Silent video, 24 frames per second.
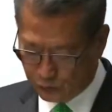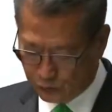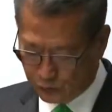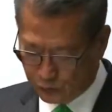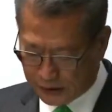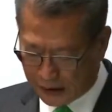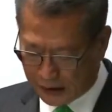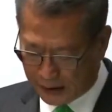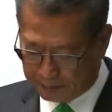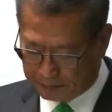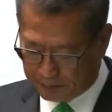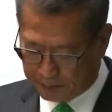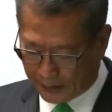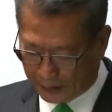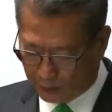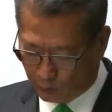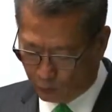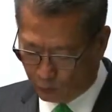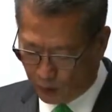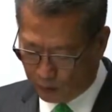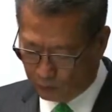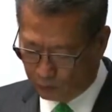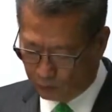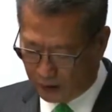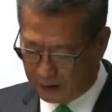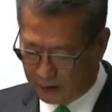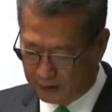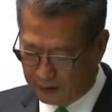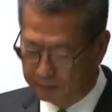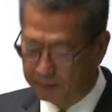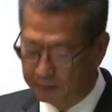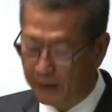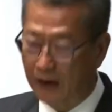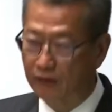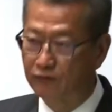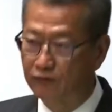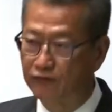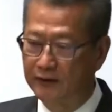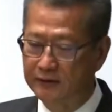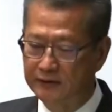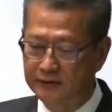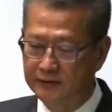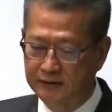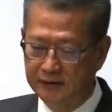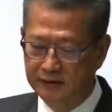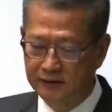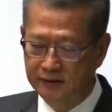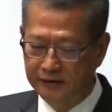terms from 2022 to
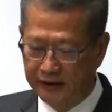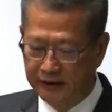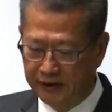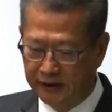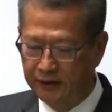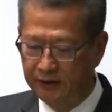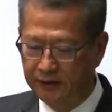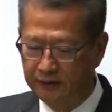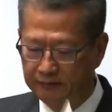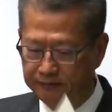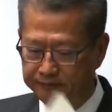2025,